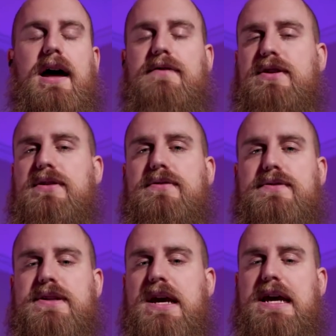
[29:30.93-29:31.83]
I've
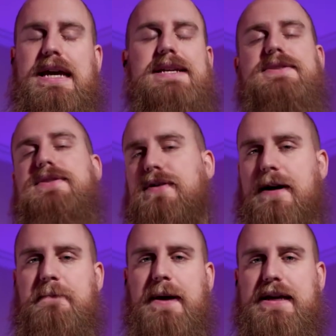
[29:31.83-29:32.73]
used
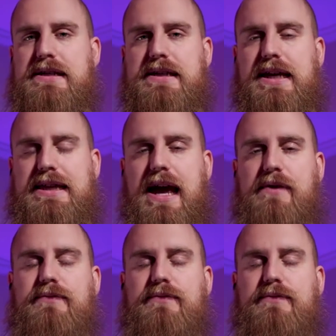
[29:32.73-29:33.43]
Instagram pages like that.